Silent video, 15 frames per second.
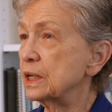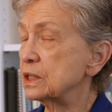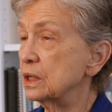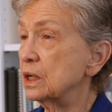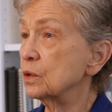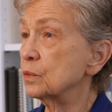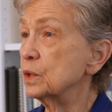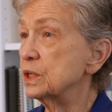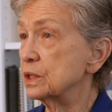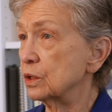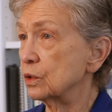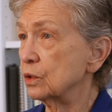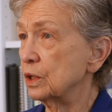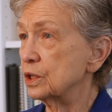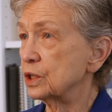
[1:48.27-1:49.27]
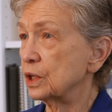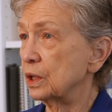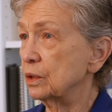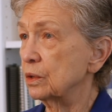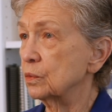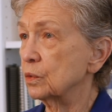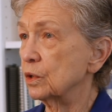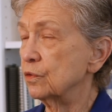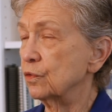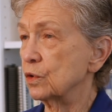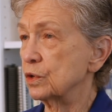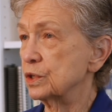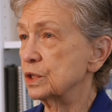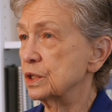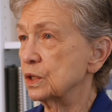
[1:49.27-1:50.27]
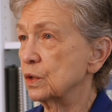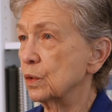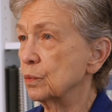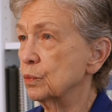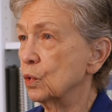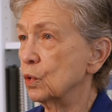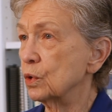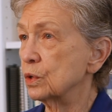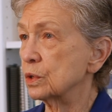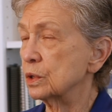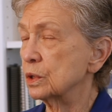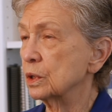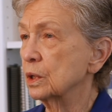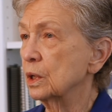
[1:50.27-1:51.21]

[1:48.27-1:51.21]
another reason the early childhood workforce is so important.